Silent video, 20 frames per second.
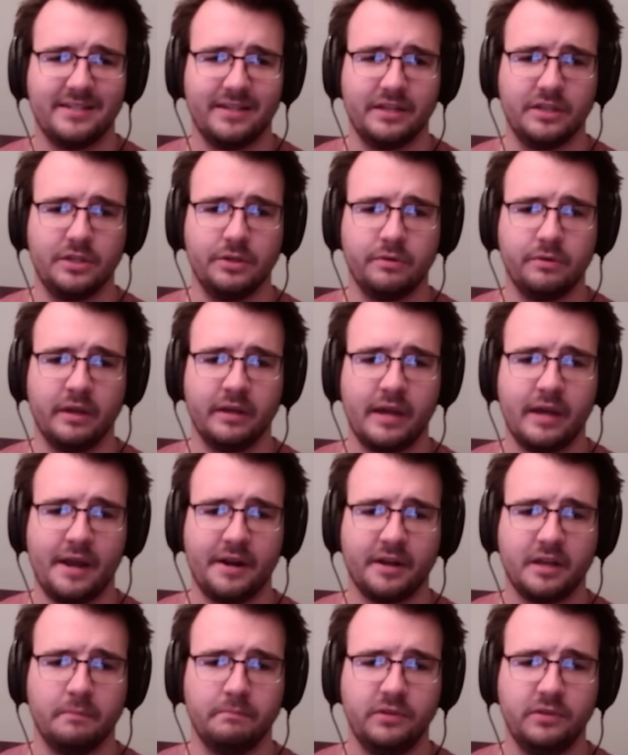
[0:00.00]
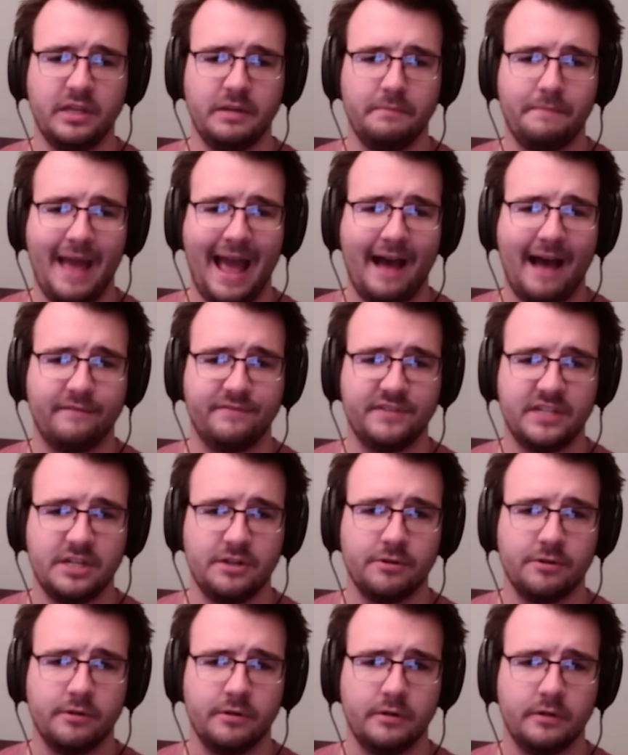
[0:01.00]
Like, you can kind of complete paths
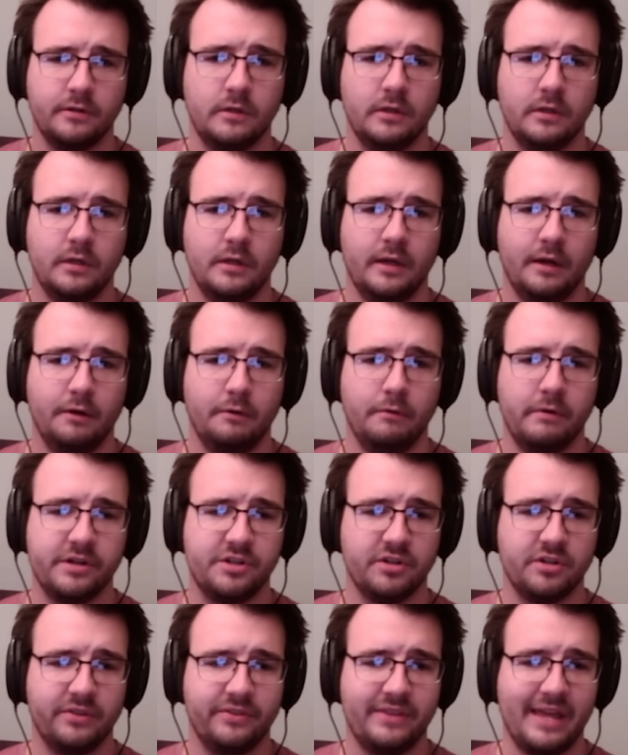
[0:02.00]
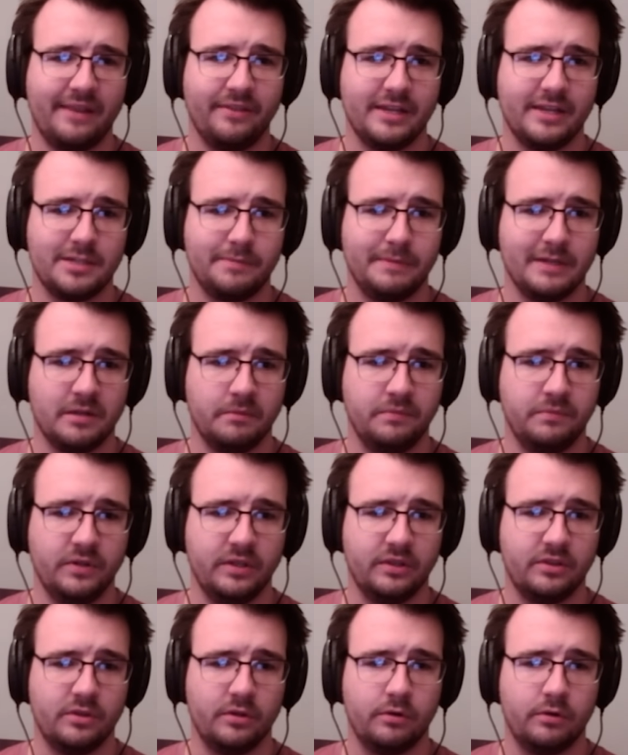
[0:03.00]
here, which then lets me
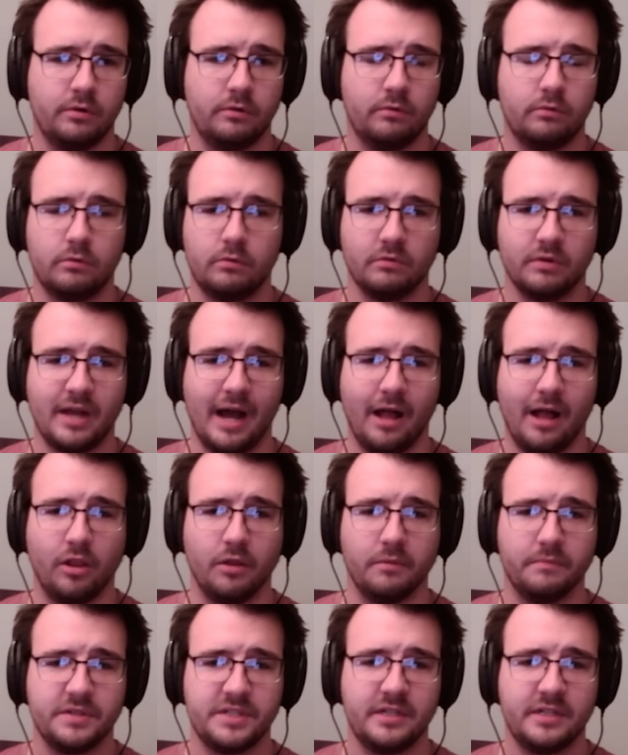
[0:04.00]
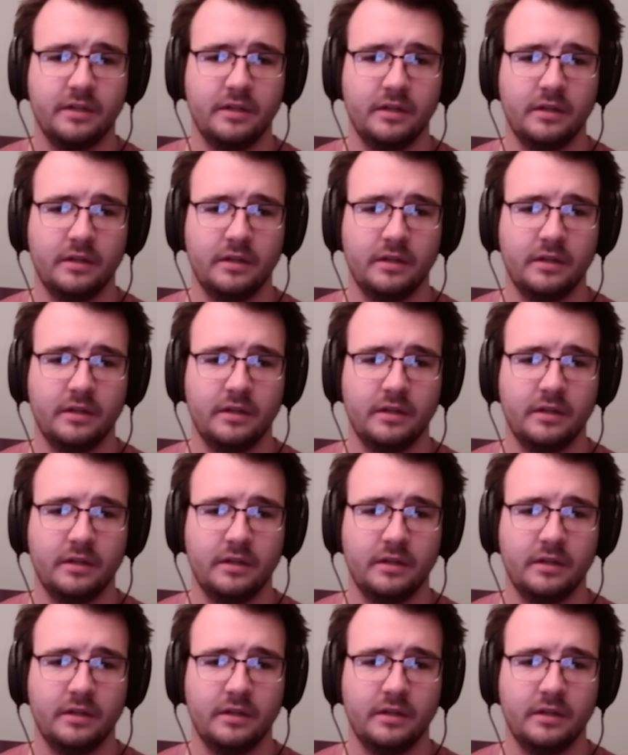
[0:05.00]
complete the columns.